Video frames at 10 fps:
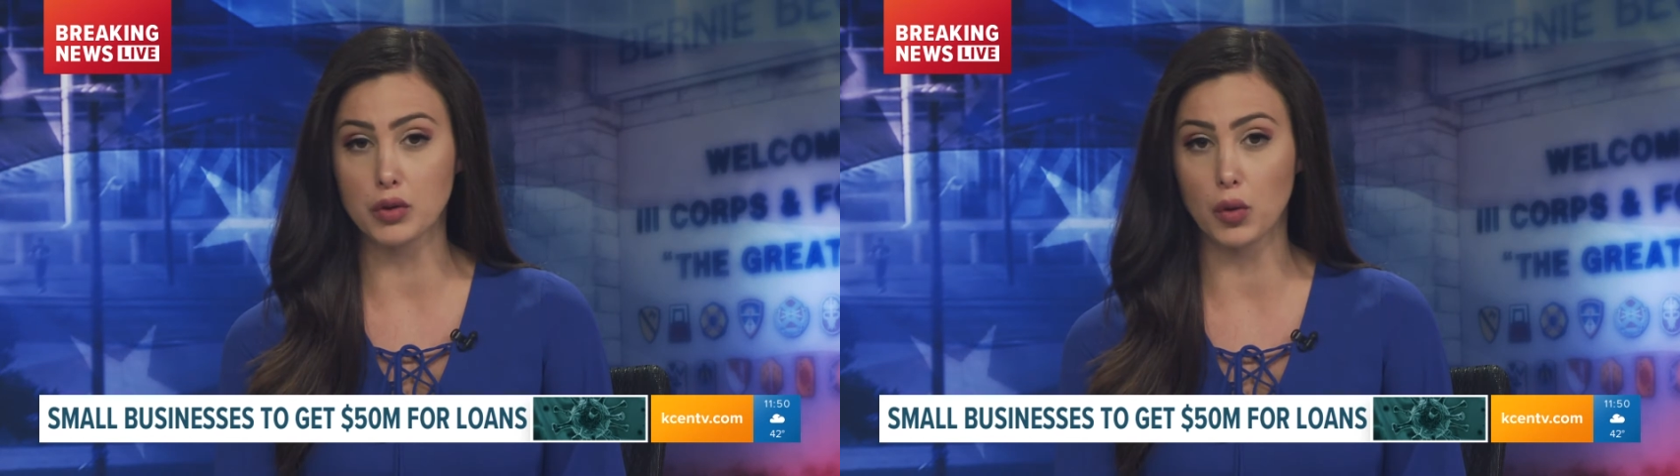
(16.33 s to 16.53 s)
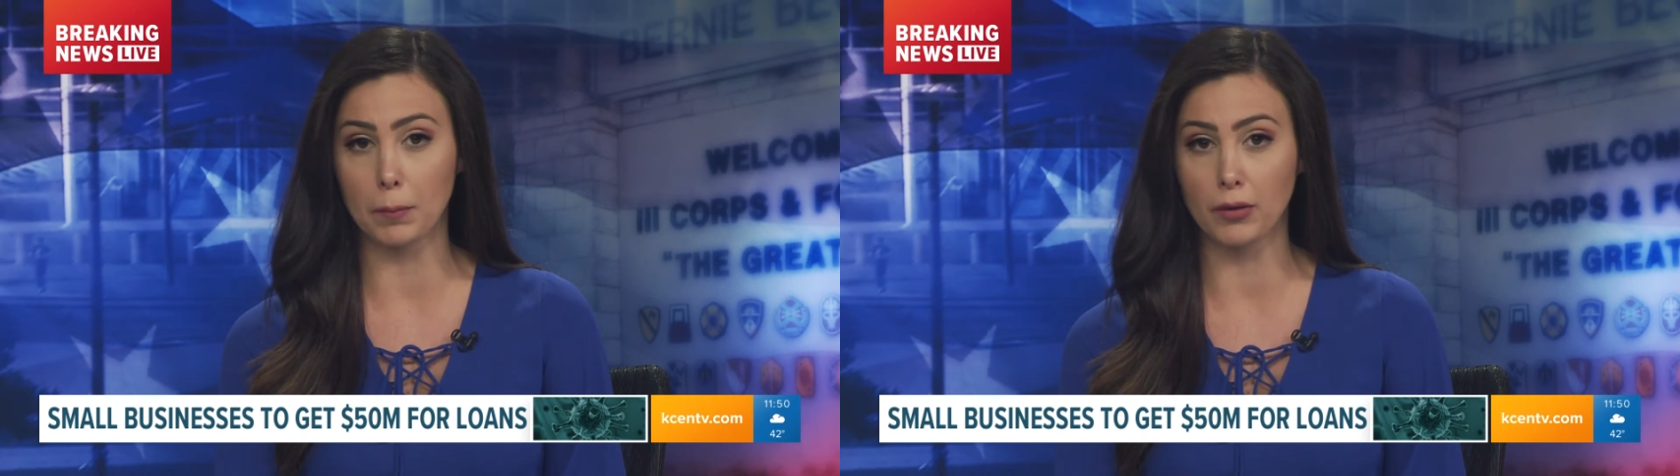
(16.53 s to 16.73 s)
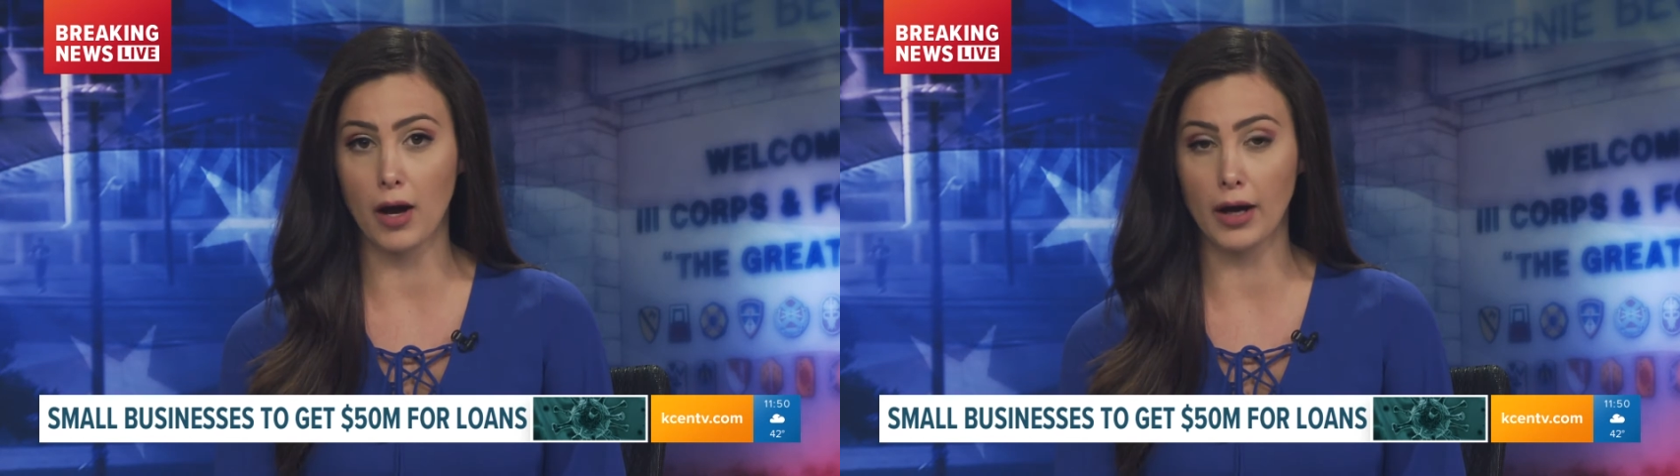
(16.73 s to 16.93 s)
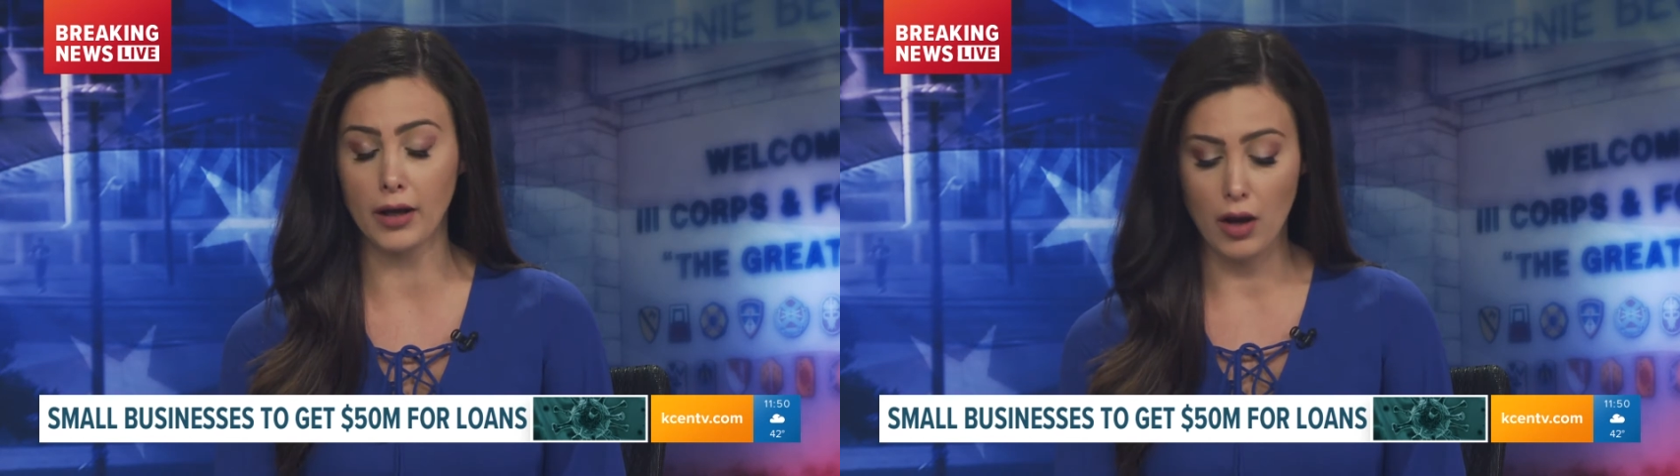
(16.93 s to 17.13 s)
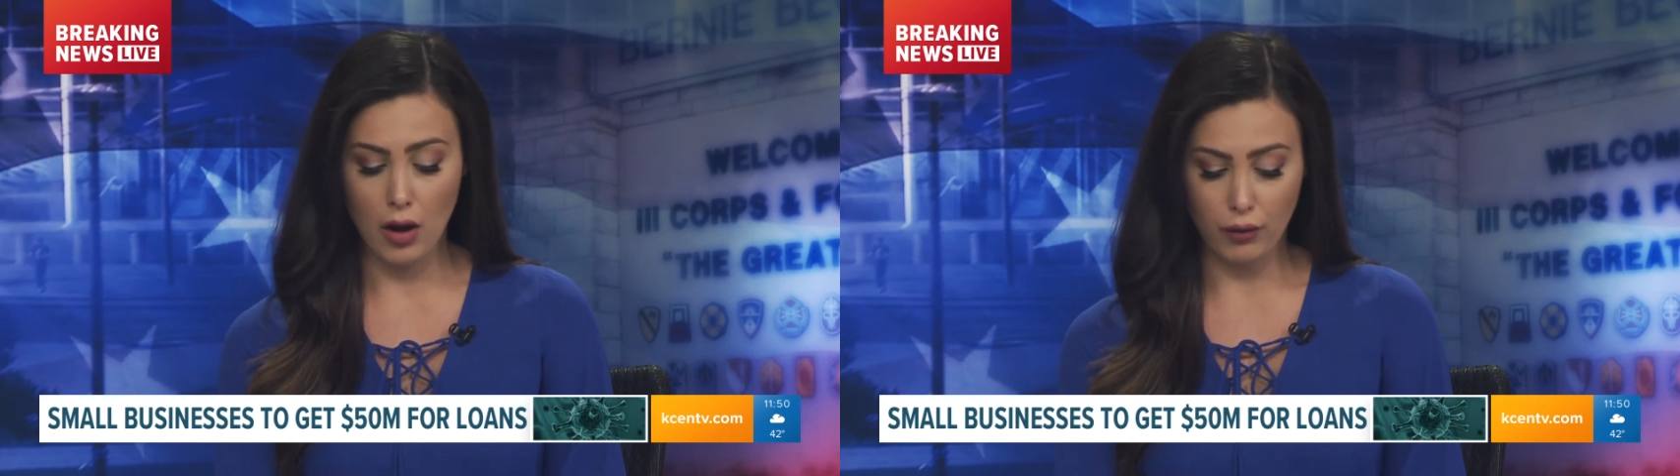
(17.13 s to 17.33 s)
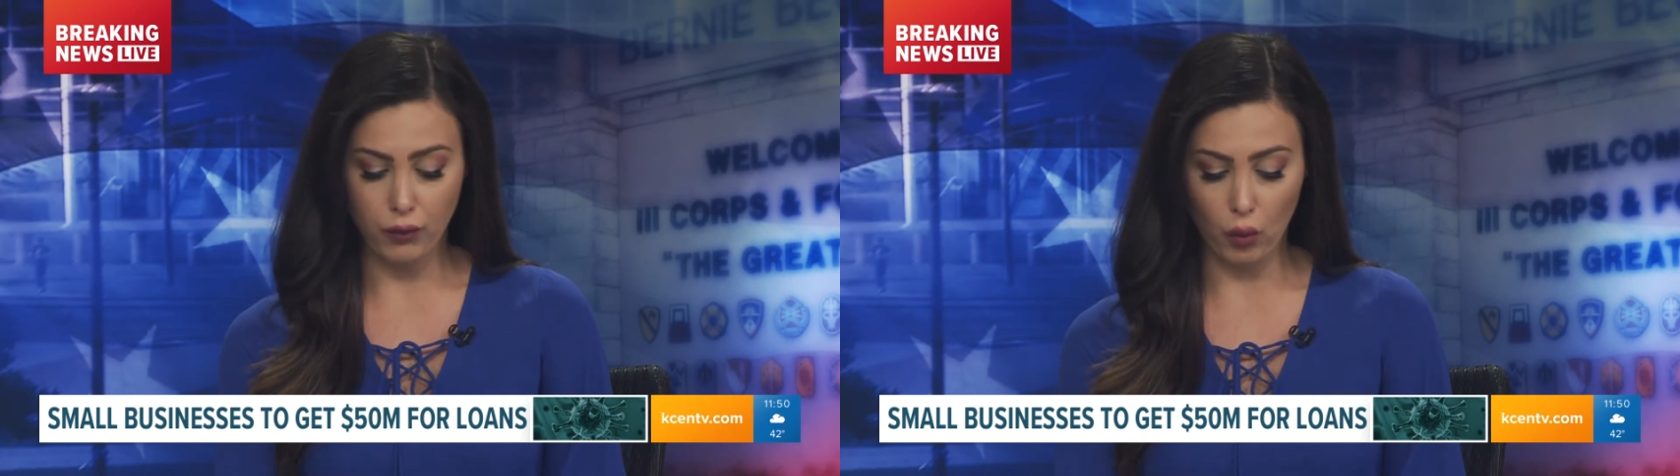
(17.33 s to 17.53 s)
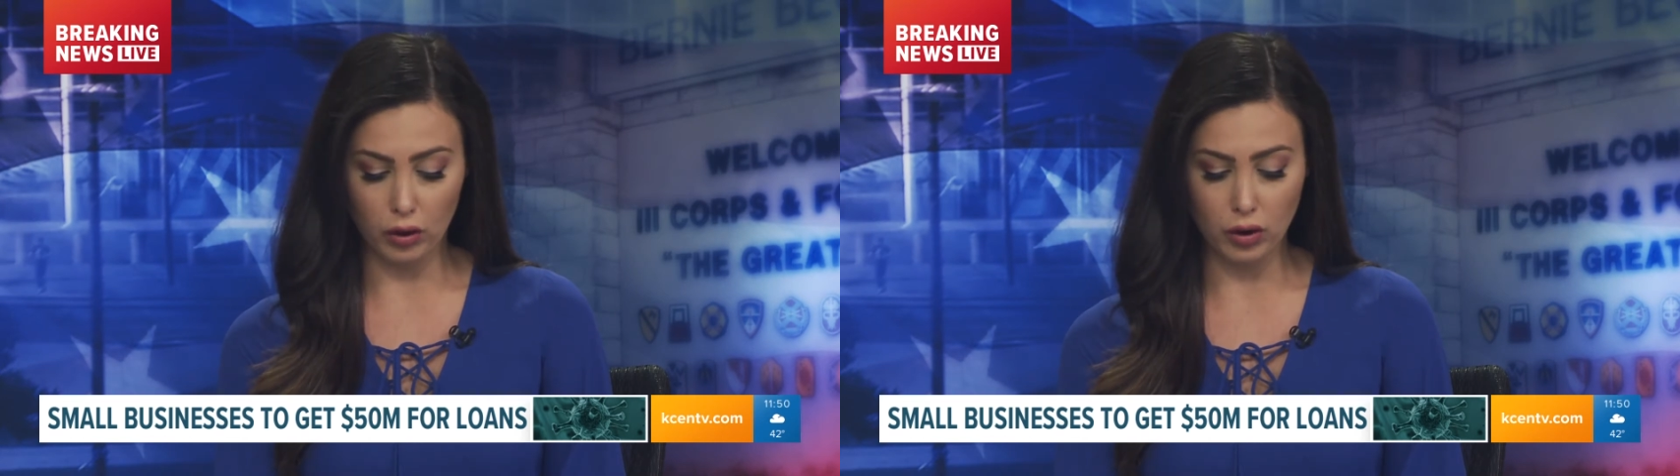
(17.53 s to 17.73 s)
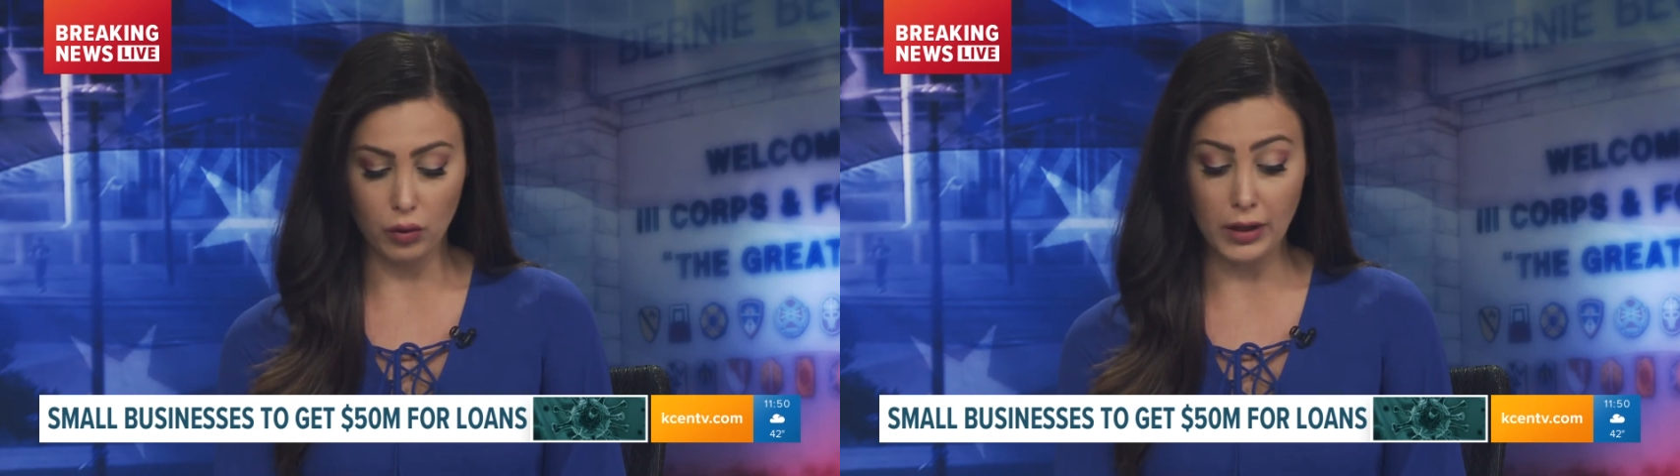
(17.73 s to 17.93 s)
to apply for a loan.